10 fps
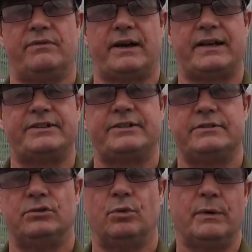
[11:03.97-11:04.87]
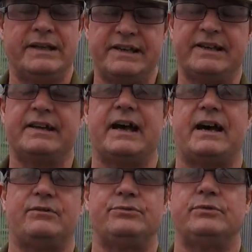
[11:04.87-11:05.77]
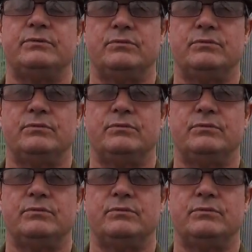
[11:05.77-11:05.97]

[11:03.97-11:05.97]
had, or we did have,